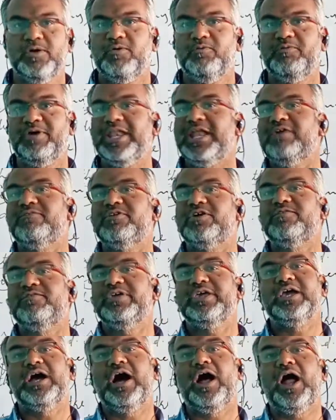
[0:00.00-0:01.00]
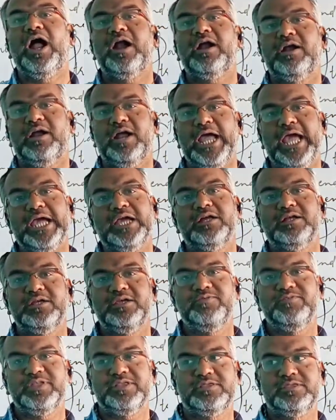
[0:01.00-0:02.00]
Whenever we are
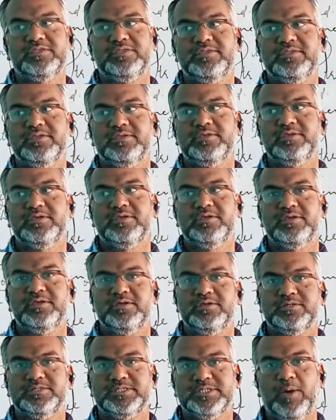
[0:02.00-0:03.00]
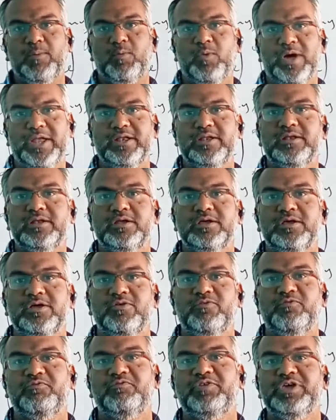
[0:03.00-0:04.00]
angry with someone,
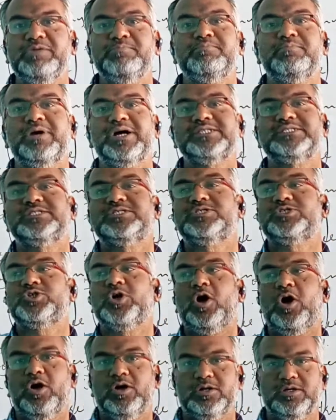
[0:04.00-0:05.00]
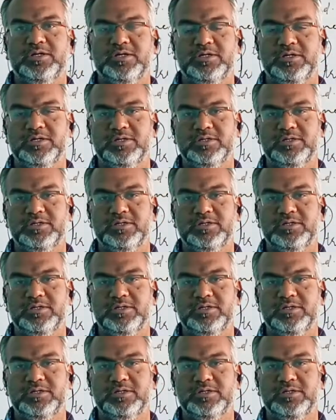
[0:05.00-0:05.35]
we must talk,